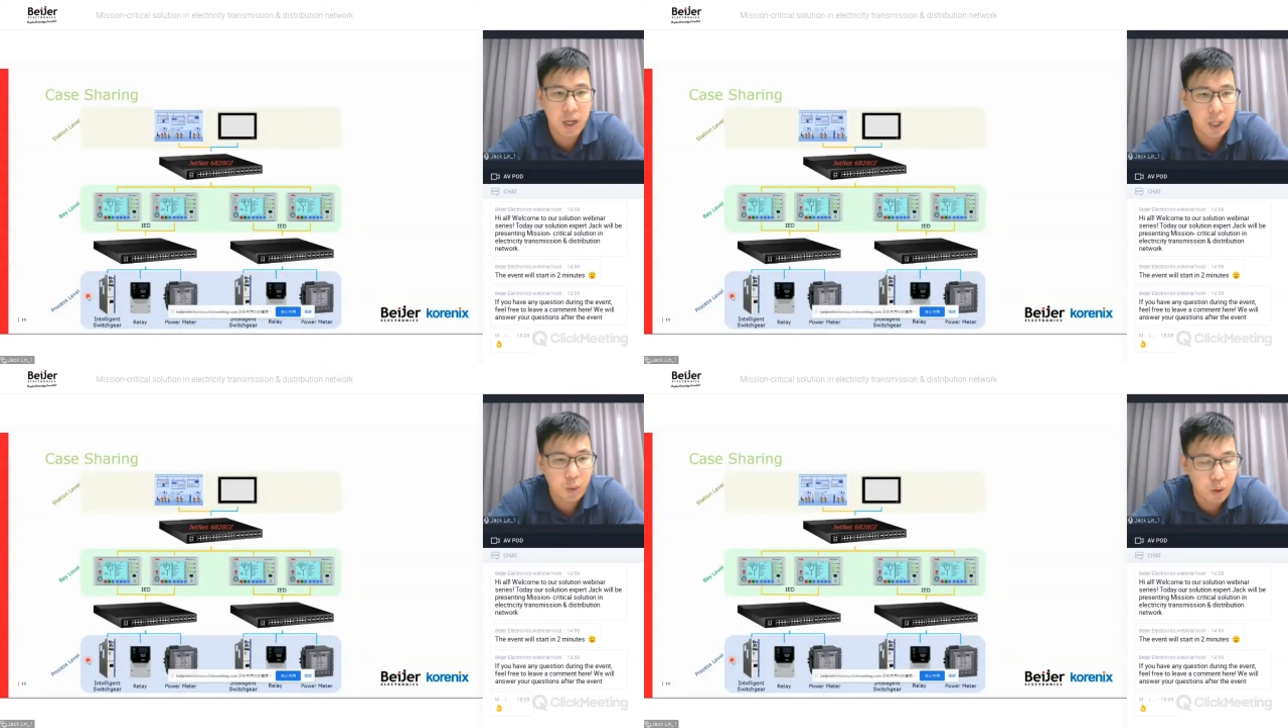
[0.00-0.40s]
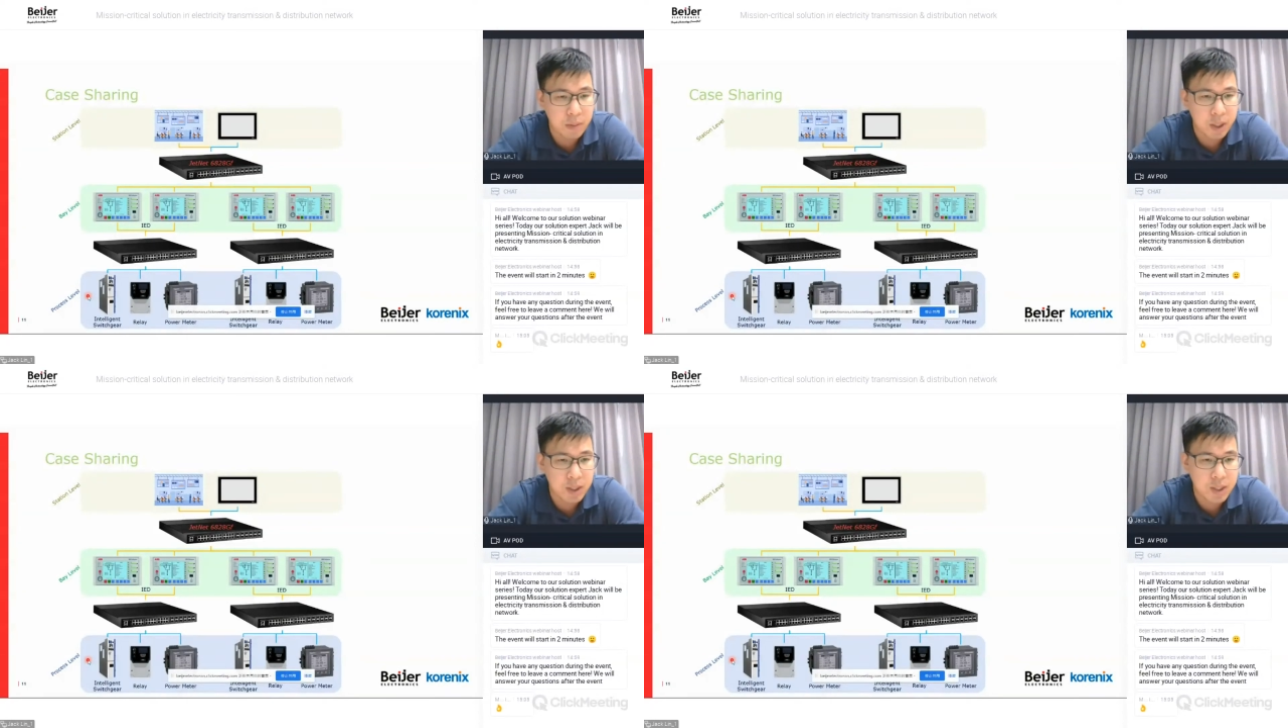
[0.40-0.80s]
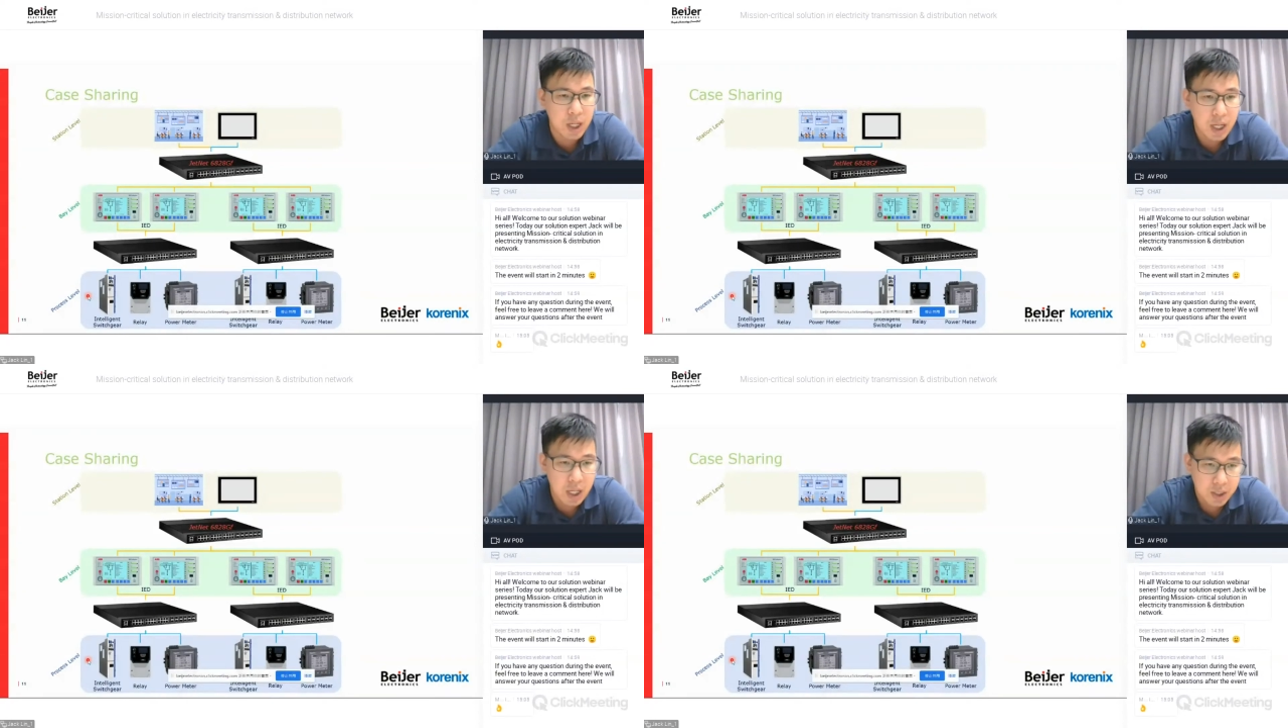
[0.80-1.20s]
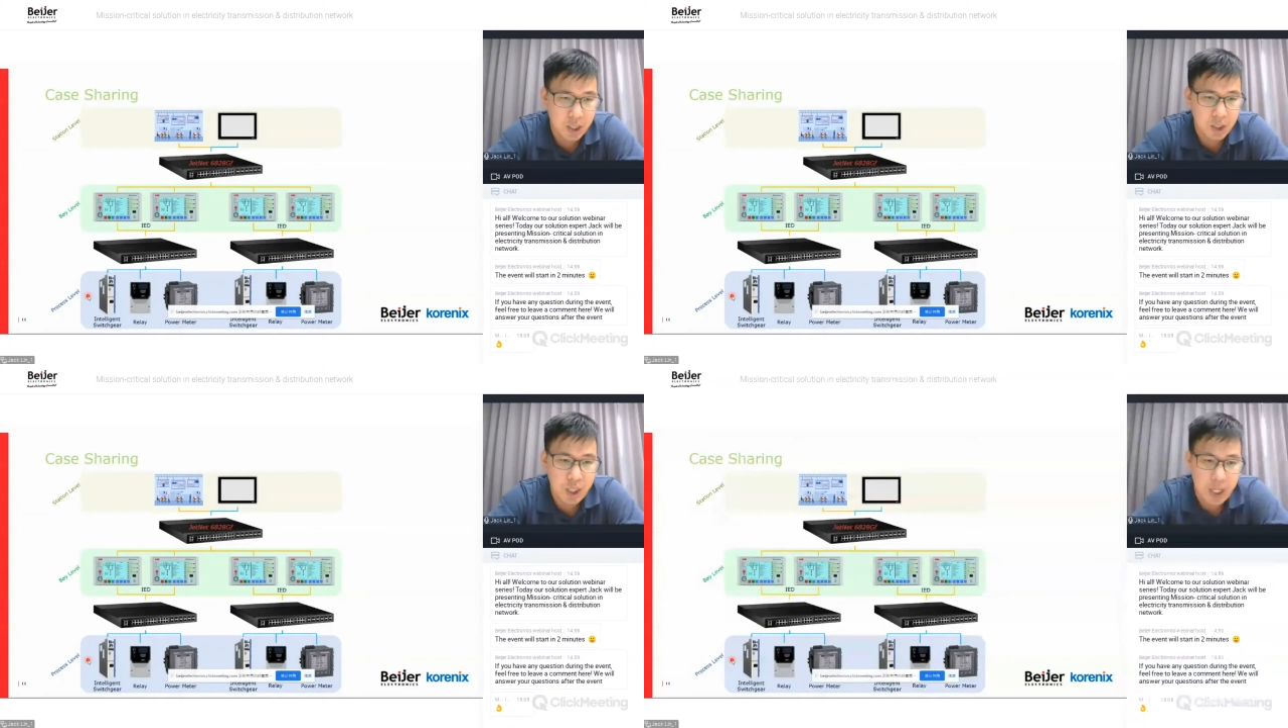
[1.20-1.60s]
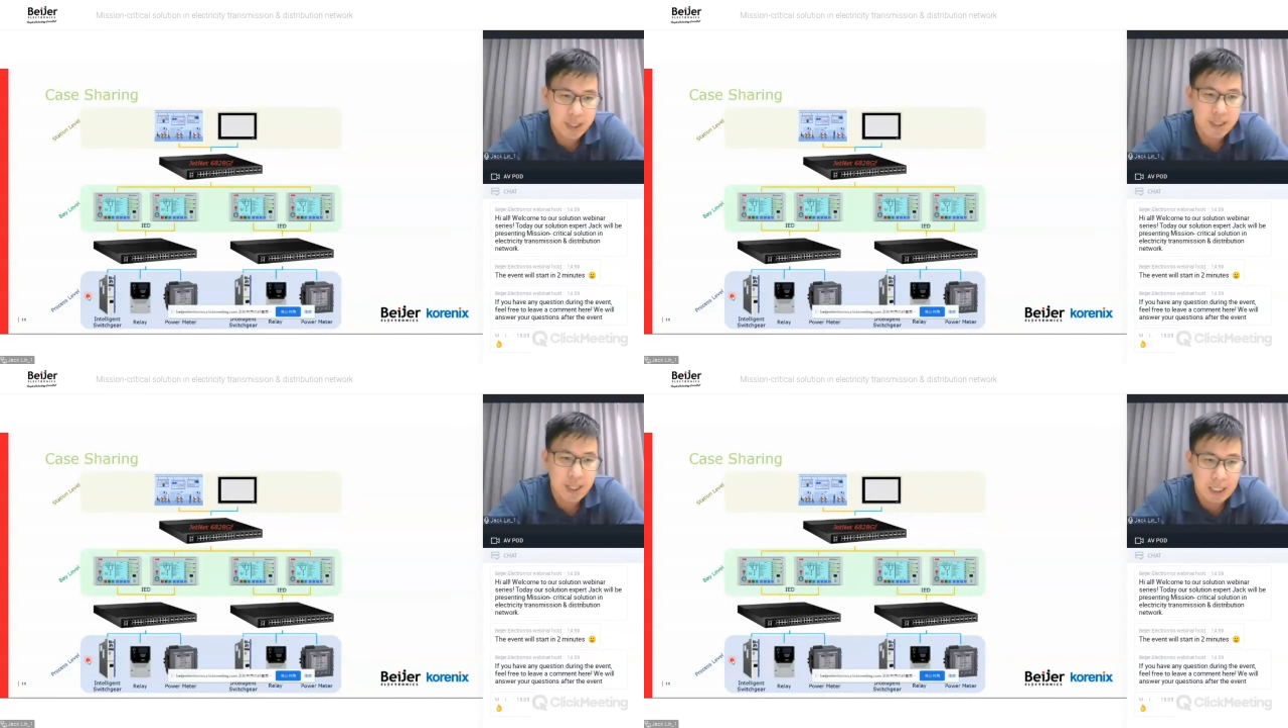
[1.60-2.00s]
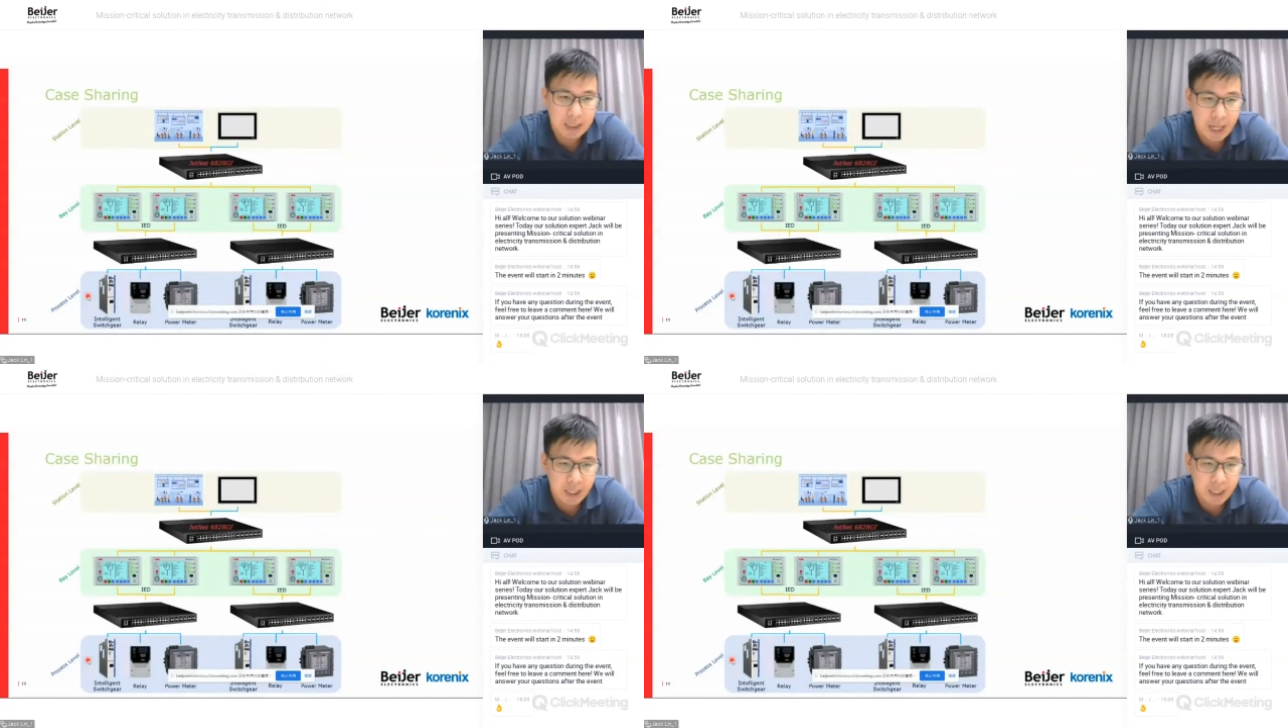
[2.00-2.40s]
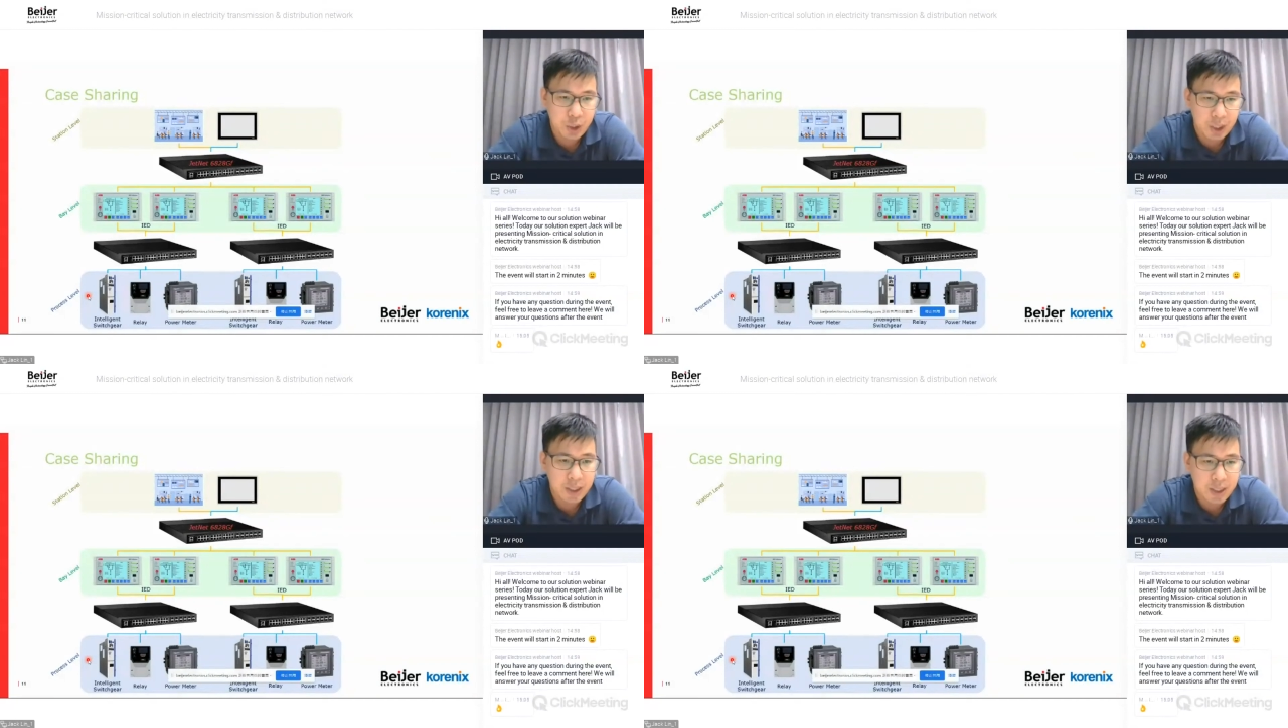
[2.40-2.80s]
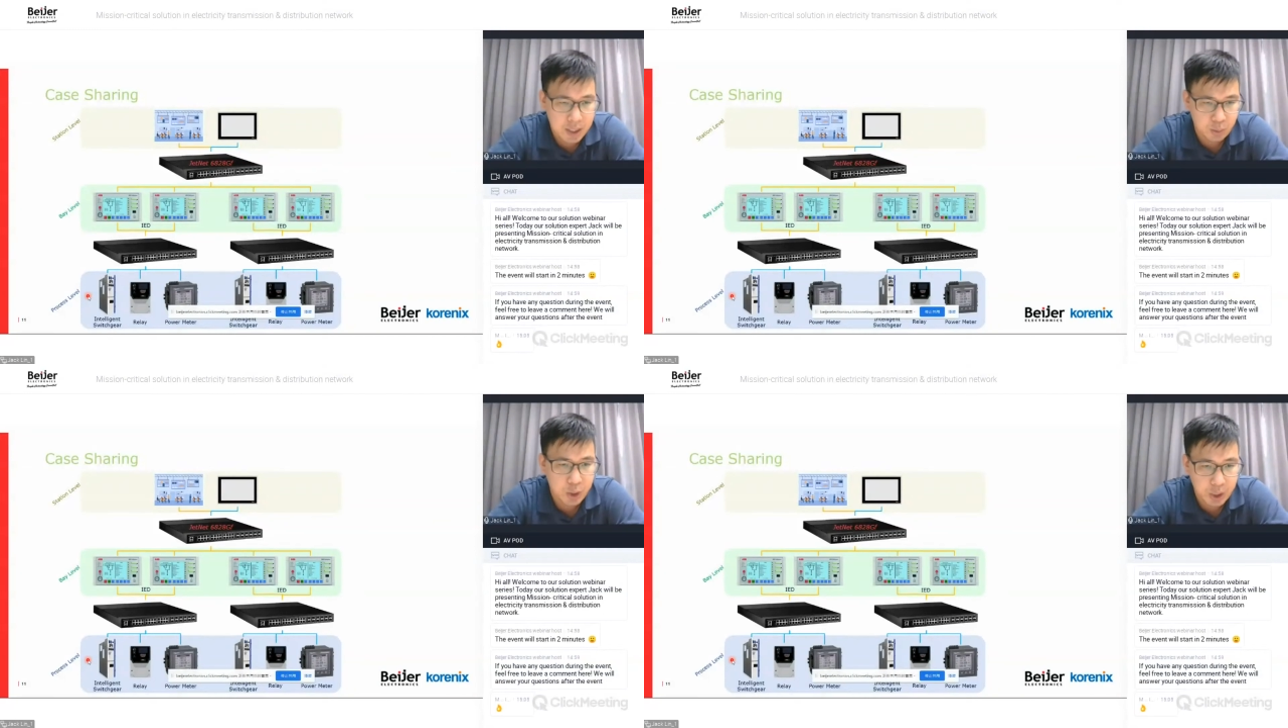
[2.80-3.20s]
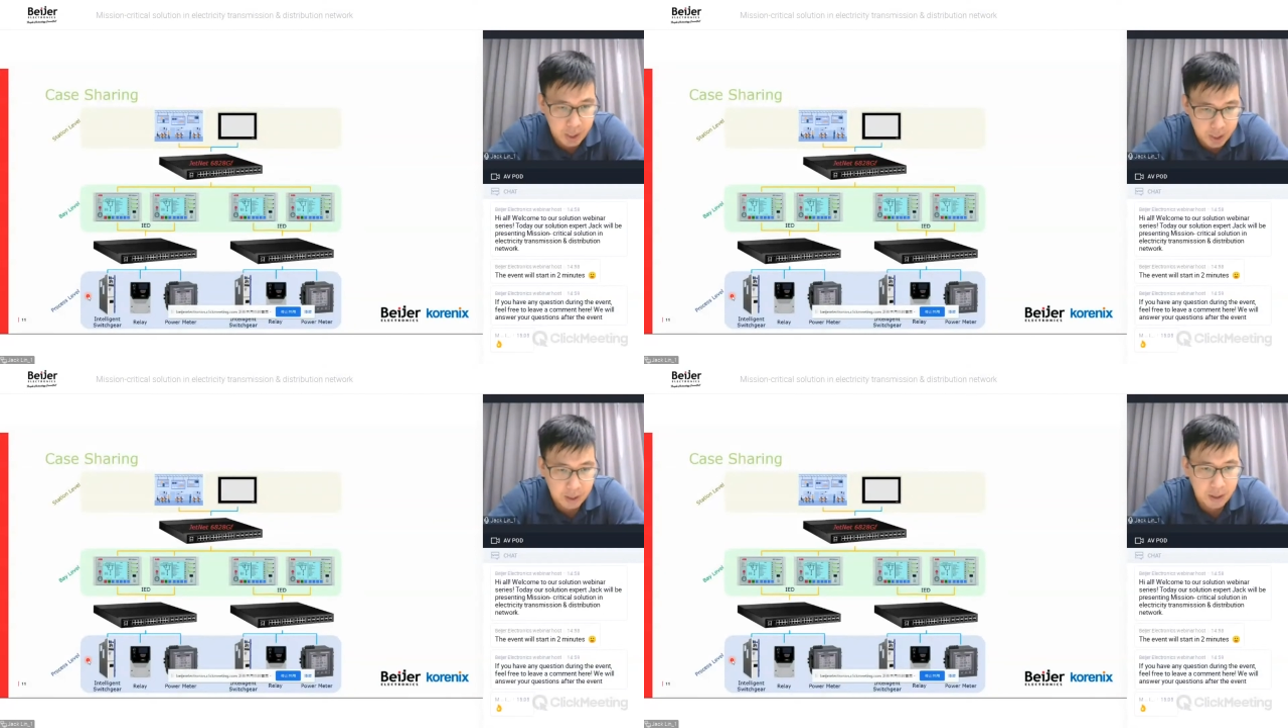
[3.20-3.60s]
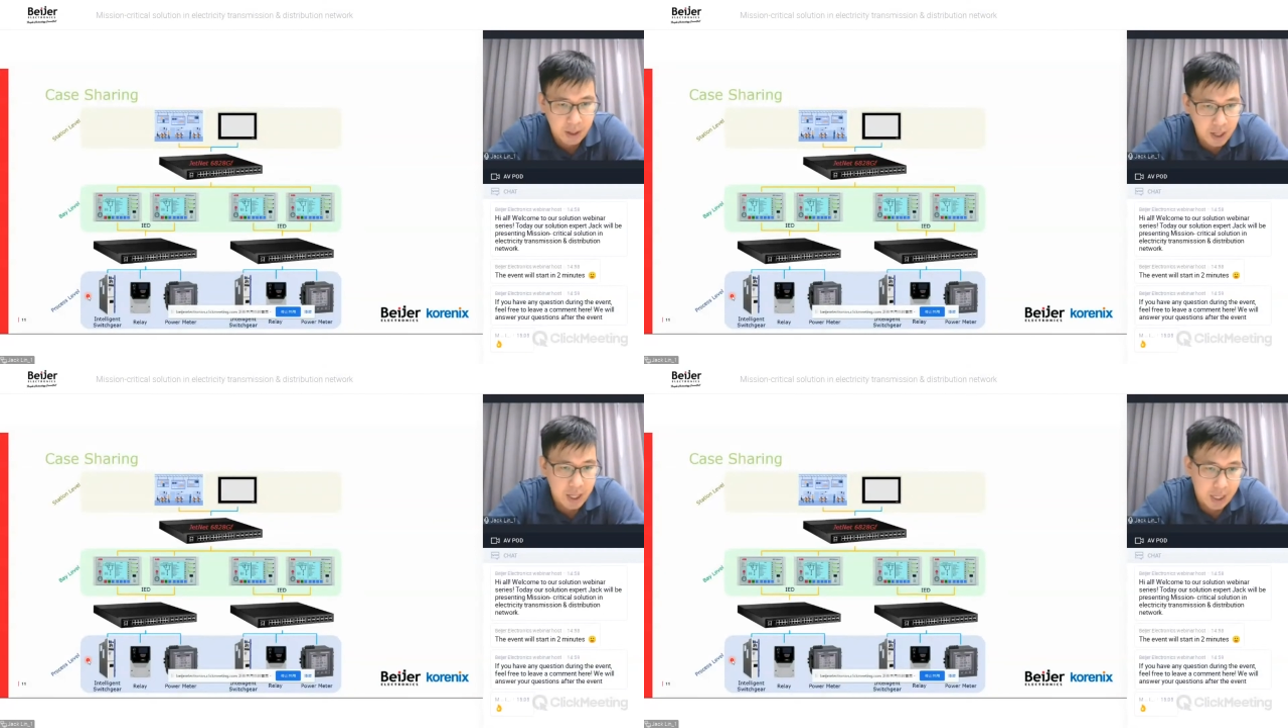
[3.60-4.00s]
equipment, such as intelligent switchgear